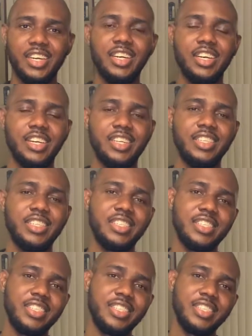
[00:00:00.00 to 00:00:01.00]

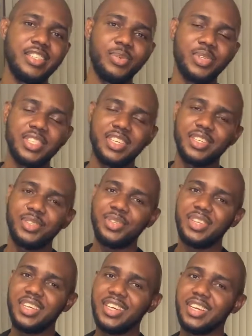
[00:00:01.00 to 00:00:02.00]
And once again,
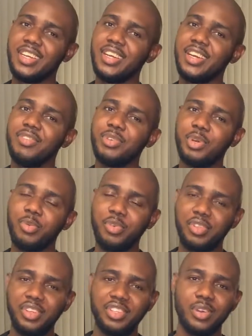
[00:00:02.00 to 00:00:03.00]
today I have a couple
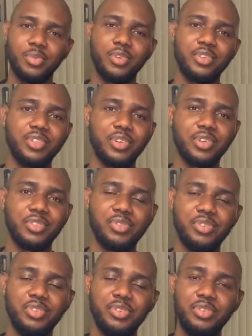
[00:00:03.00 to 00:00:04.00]
of things I want to talk to
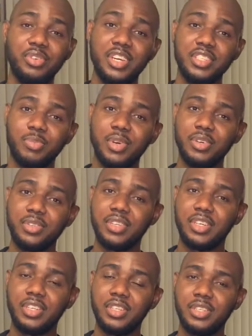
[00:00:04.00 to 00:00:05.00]
you guys about,
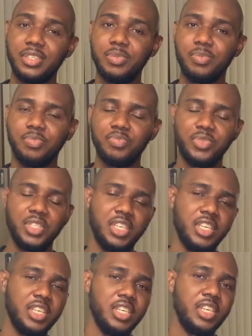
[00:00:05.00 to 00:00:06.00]
and
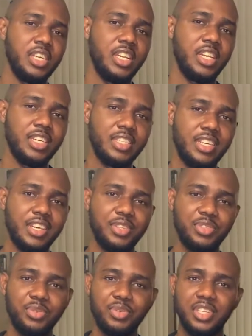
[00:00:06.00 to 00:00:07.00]
let's get
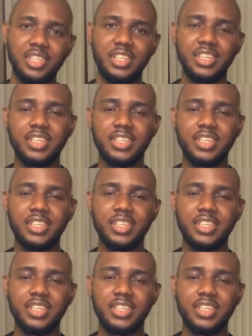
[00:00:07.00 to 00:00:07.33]
into it.